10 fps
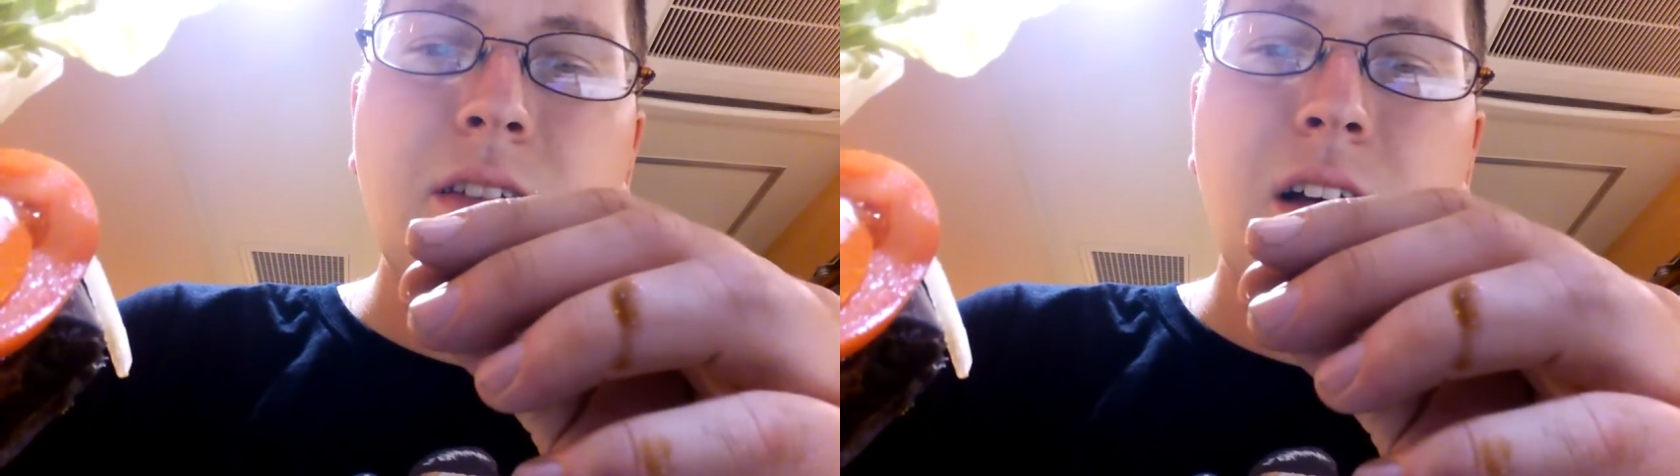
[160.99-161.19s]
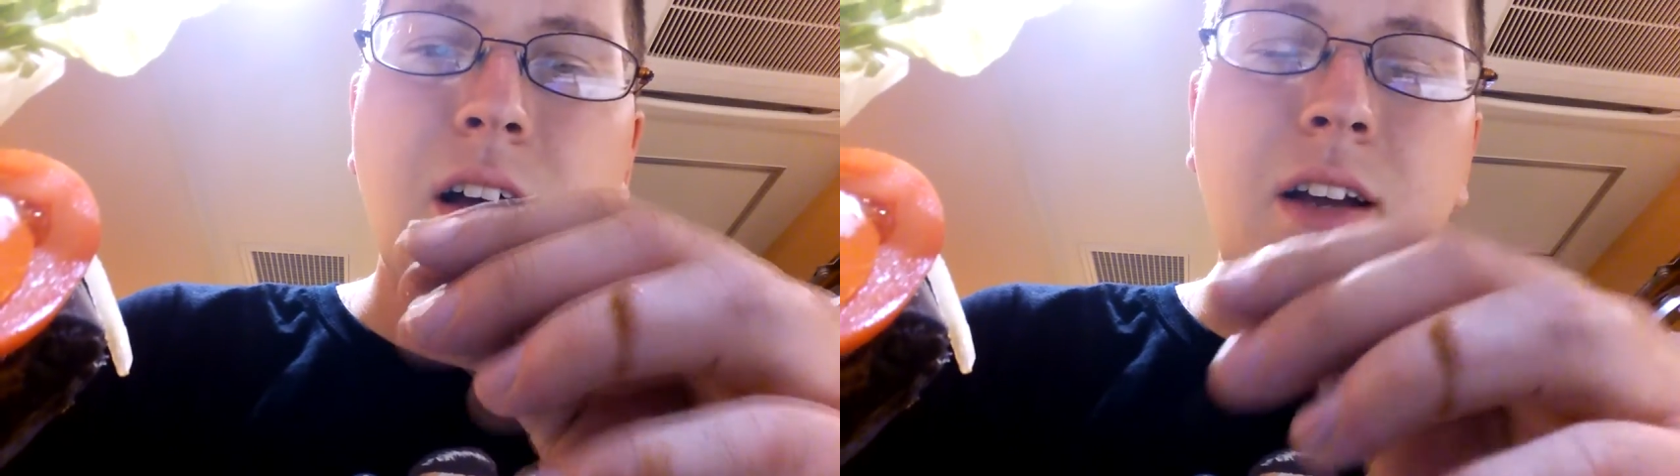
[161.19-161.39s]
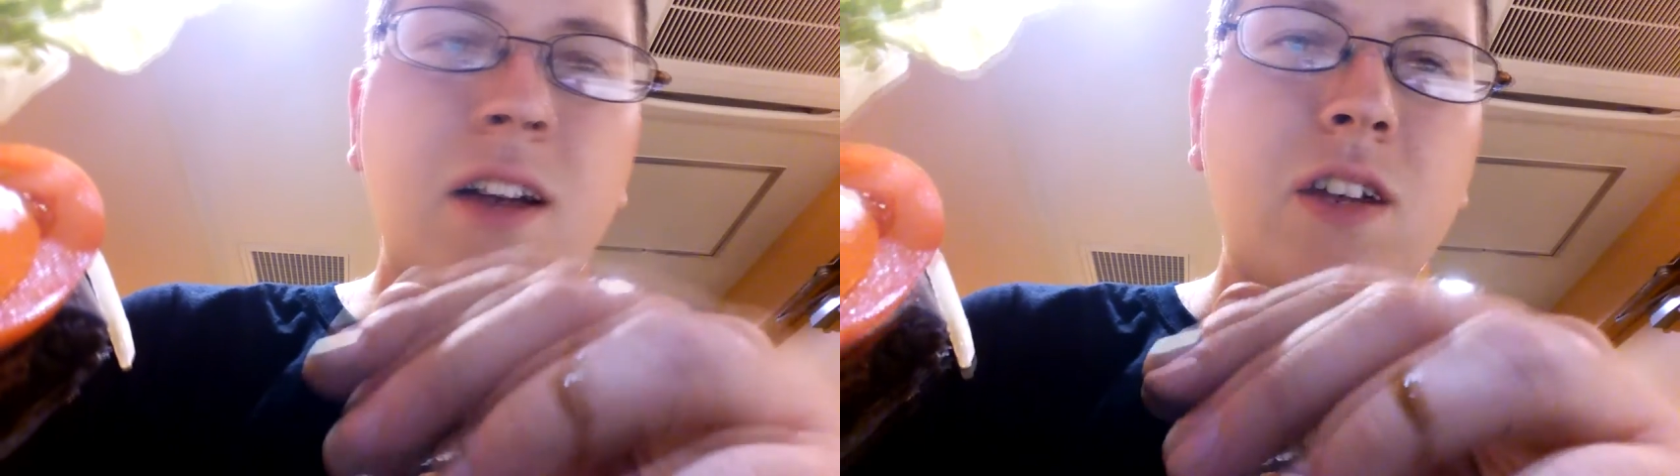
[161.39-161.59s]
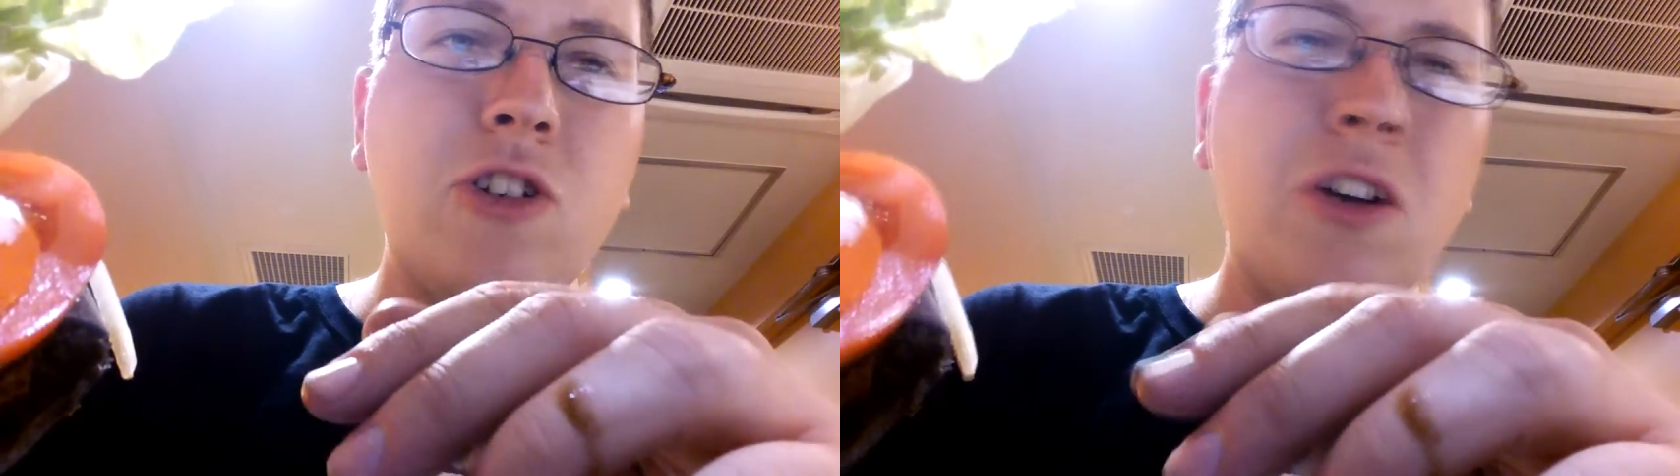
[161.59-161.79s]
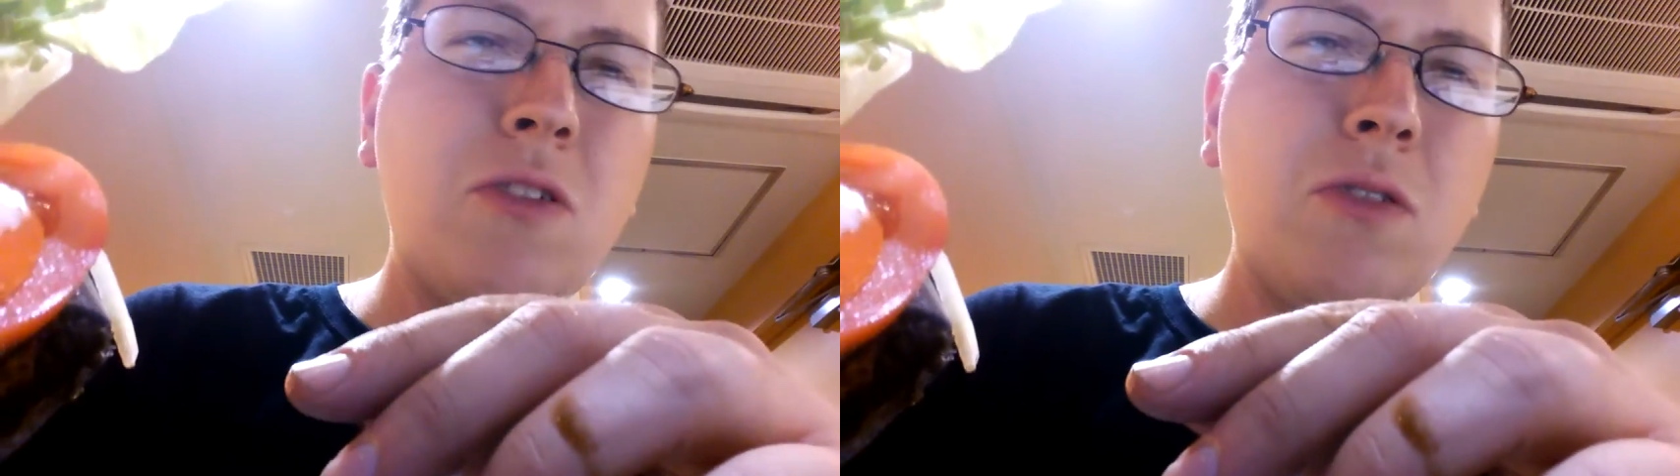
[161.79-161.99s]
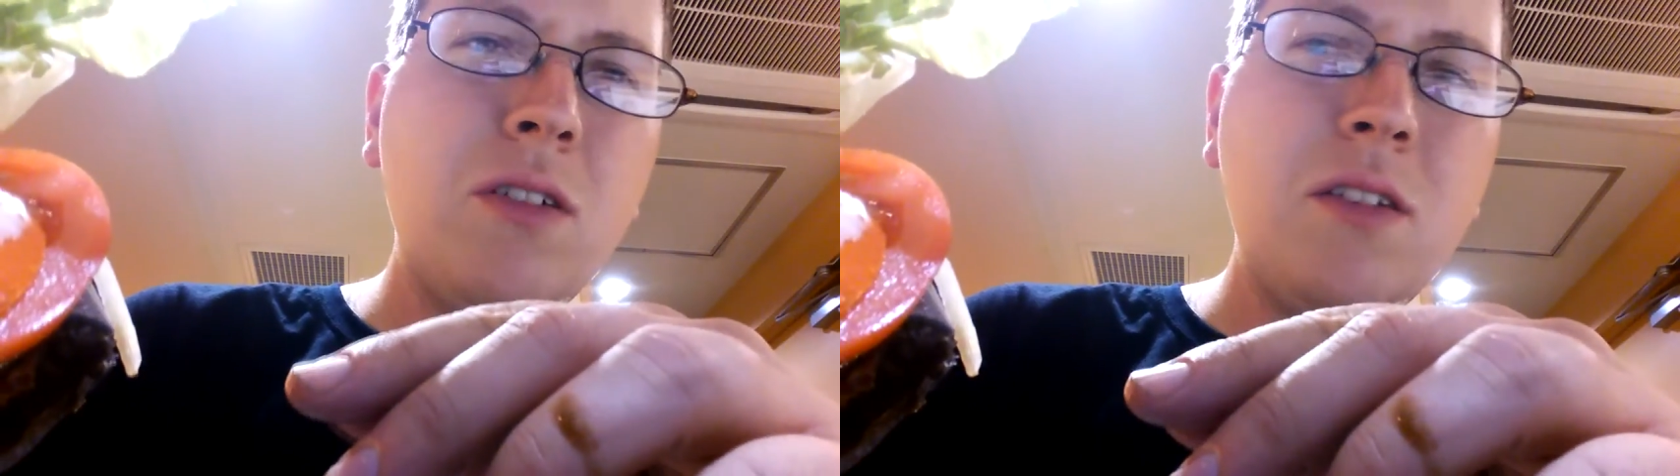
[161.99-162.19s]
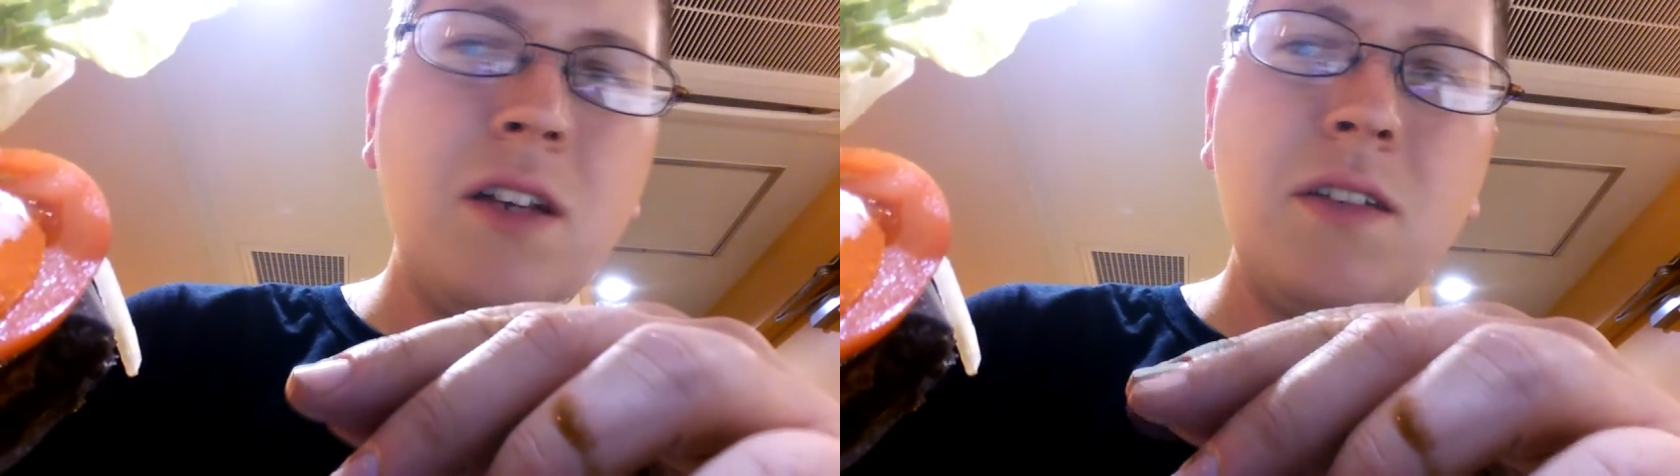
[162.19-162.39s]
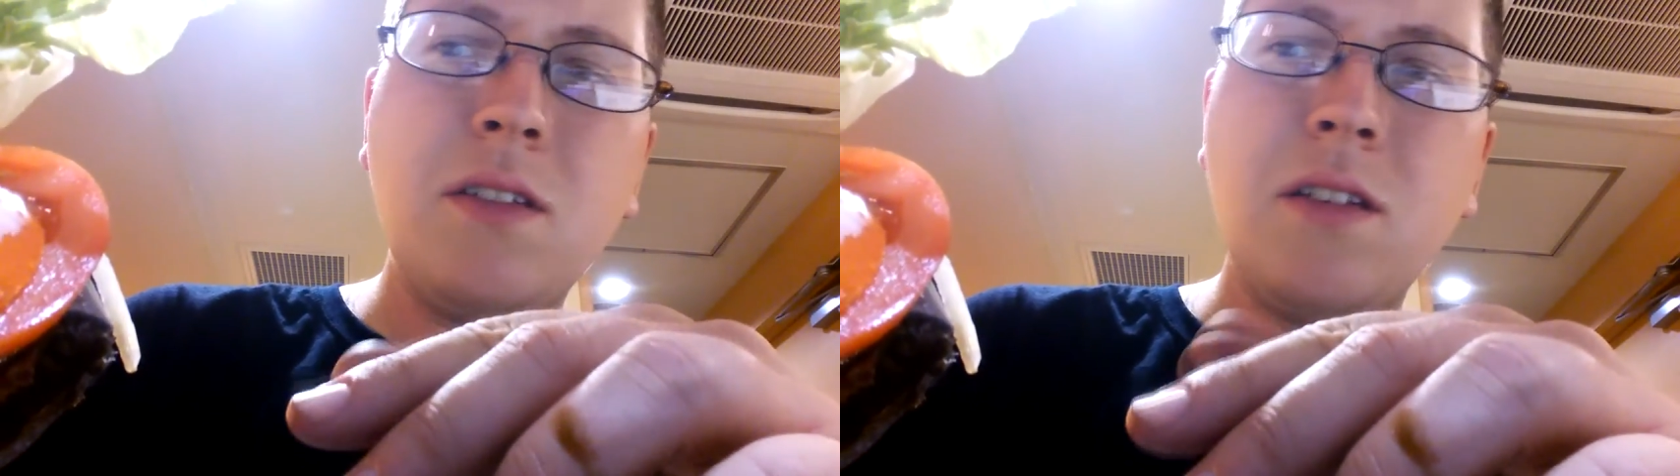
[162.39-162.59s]
uh, kind of charcoaly
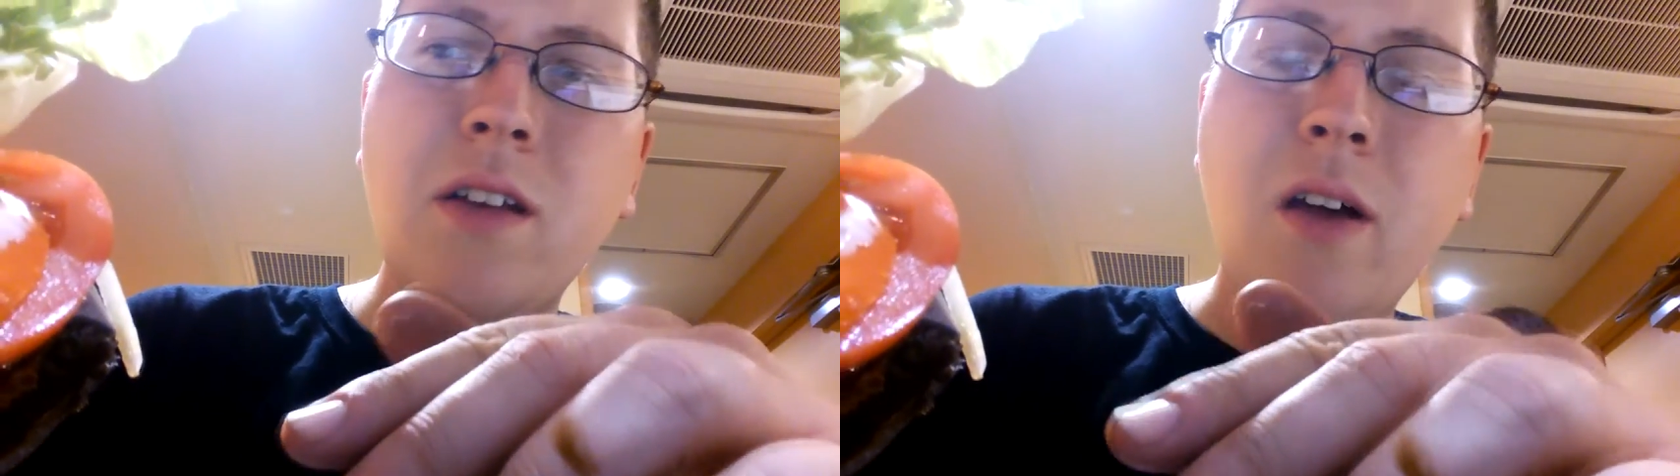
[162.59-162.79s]
taste,